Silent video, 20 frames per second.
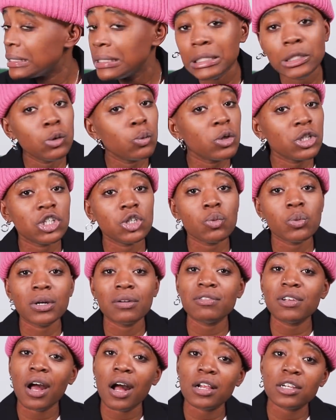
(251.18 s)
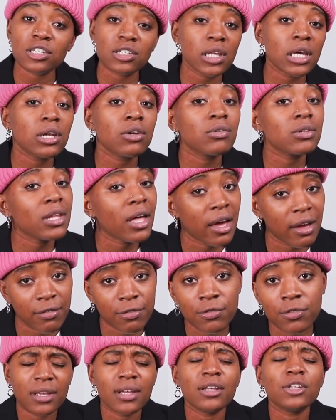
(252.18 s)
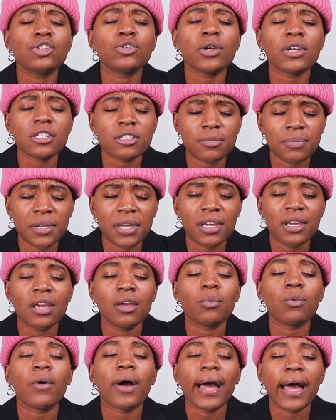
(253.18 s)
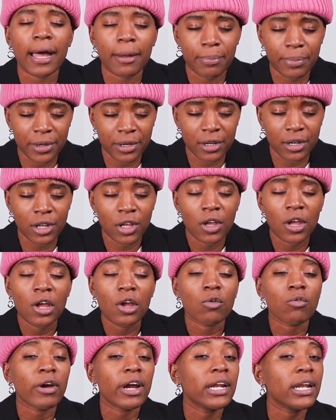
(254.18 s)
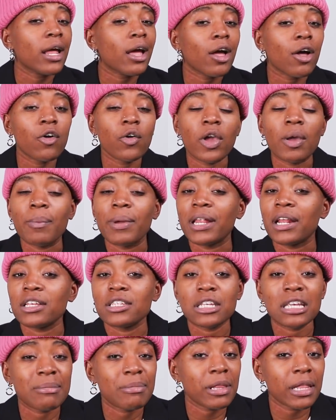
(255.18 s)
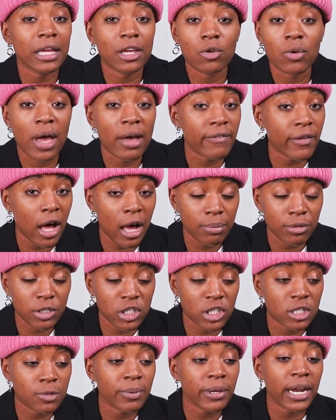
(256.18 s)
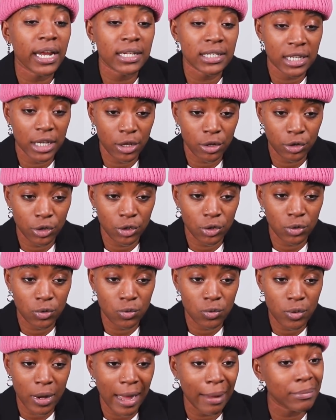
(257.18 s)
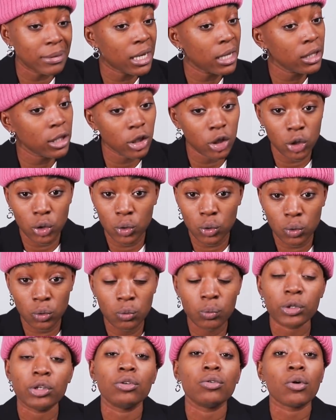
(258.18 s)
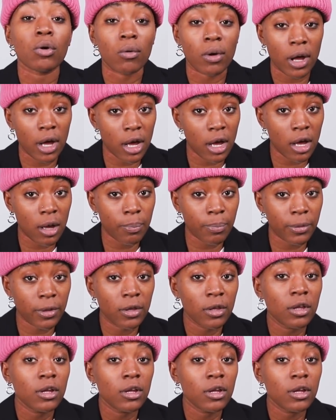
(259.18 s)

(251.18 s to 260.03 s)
you wish you would have dodged later in life. Trust me, it will happen. Right now, it may not seem like you have options, but I'm telling you, when you grow up,